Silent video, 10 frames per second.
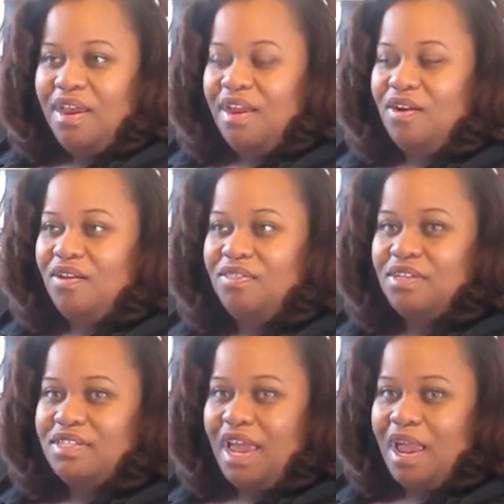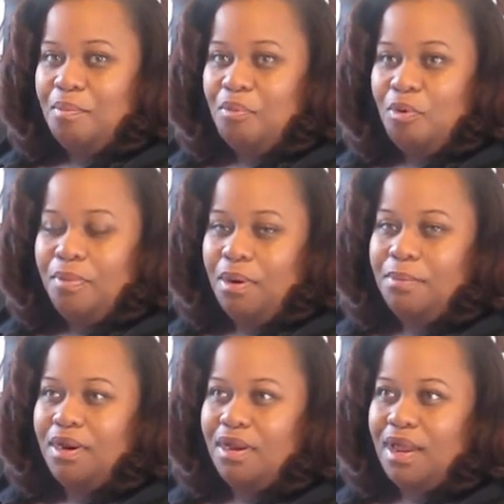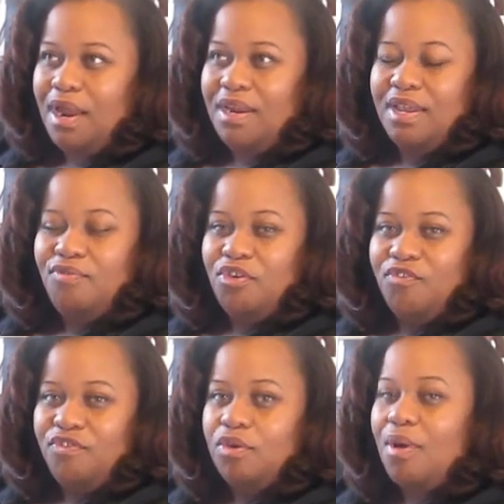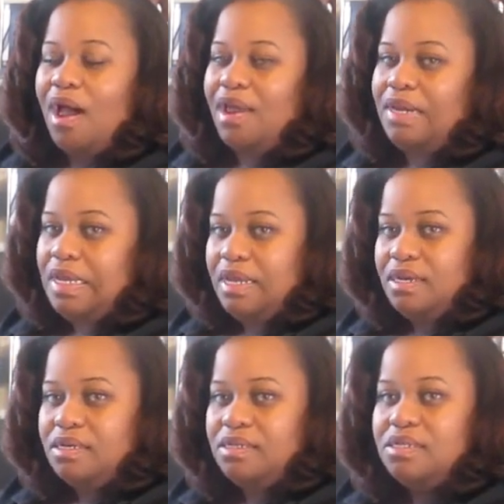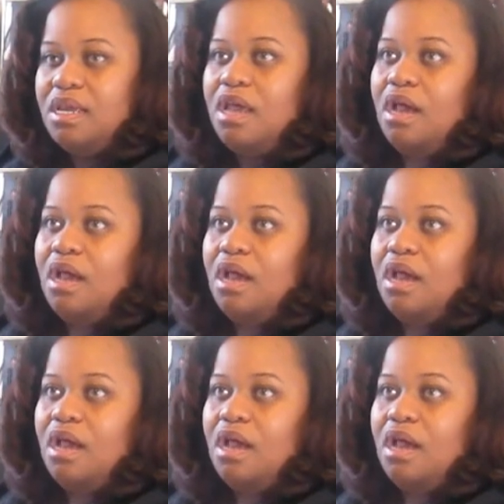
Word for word: here on the table, but I'm going to kind of give you a few ideas